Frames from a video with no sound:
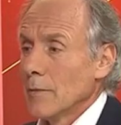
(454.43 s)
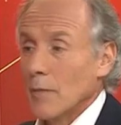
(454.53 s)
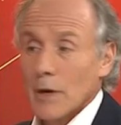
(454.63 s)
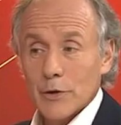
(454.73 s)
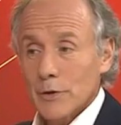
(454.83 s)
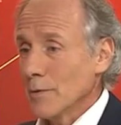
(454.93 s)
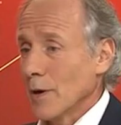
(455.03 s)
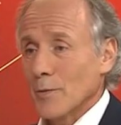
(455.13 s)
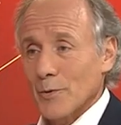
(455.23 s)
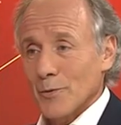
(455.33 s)
Mind you,
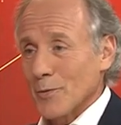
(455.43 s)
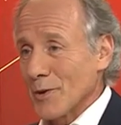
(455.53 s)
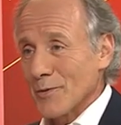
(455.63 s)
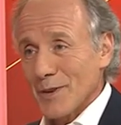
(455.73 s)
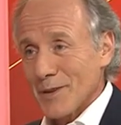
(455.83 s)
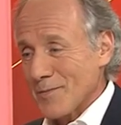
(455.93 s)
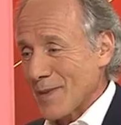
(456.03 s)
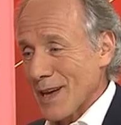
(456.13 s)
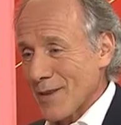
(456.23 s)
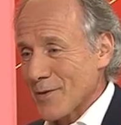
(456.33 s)
I wasn't aware of any
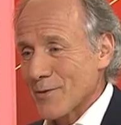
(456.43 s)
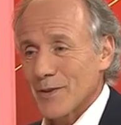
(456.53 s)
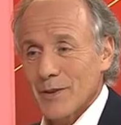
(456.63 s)
behaviour